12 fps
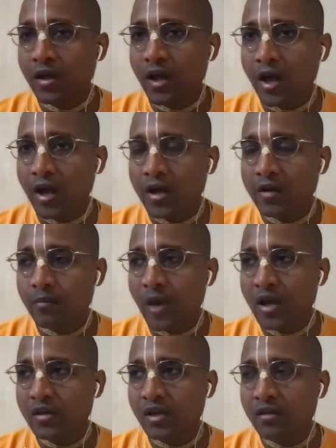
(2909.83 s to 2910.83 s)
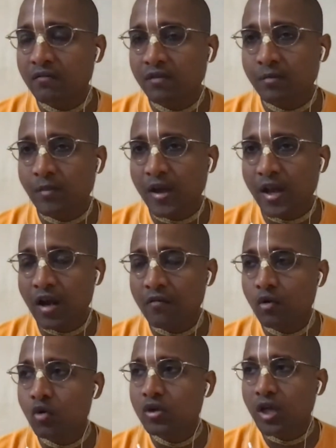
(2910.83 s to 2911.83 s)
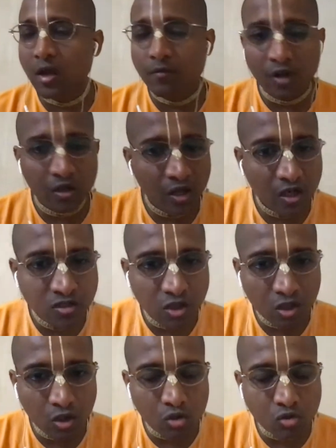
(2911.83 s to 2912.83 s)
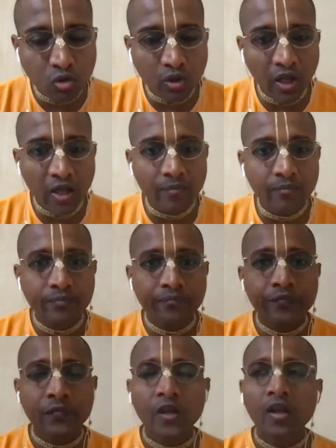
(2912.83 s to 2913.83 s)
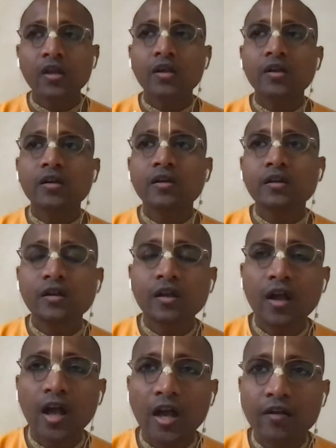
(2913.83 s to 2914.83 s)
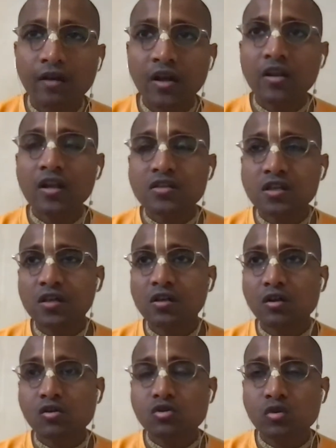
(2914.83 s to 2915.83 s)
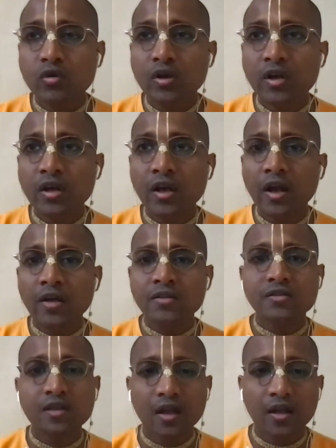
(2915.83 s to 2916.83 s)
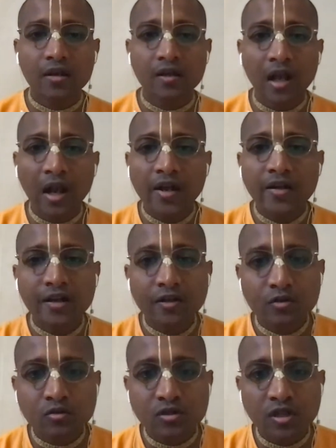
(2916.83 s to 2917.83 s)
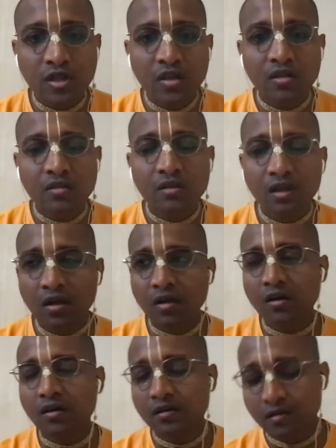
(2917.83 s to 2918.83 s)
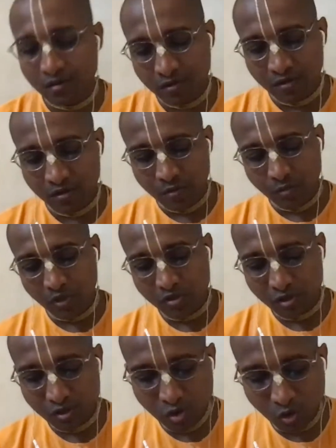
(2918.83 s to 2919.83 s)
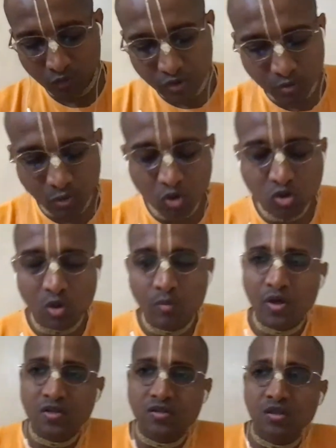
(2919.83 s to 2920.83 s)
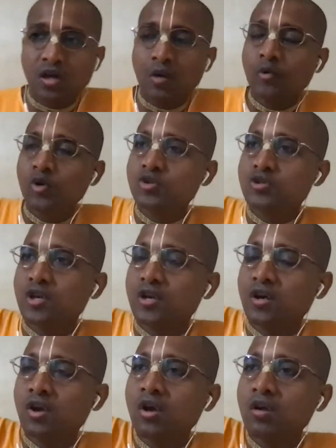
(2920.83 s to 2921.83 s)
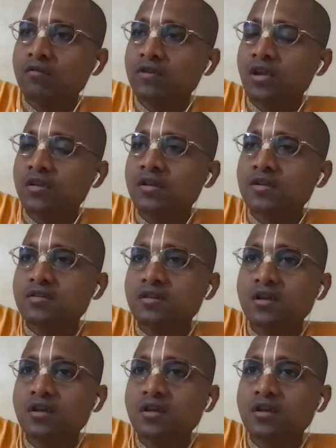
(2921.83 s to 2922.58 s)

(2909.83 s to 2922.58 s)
And by the afternoon time, Varadacharya also came. And Varadacharya also very delighted to see the presence of his spiritual master Ramanacharya and all of the others.